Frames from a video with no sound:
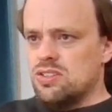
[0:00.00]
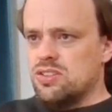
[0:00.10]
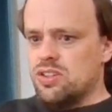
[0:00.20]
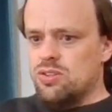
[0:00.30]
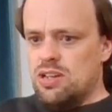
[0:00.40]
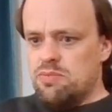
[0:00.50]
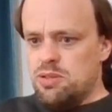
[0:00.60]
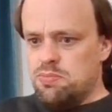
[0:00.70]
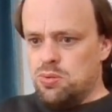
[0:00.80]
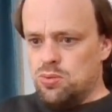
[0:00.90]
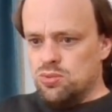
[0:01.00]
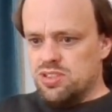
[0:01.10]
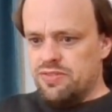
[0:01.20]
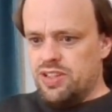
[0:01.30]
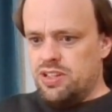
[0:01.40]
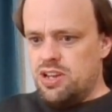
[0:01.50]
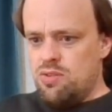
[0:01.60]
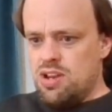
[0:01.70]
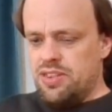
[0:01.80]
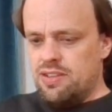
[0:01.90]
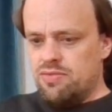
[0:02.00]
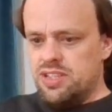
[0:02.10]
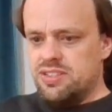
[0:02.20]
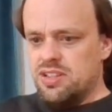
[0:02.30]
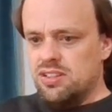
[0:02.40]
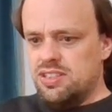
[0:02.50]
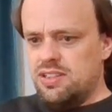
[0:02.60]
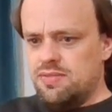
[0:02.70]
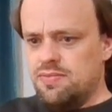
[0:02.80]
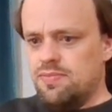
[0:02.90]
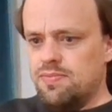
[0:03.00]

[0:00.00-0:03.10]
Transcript: So let me pause the video and then restart it.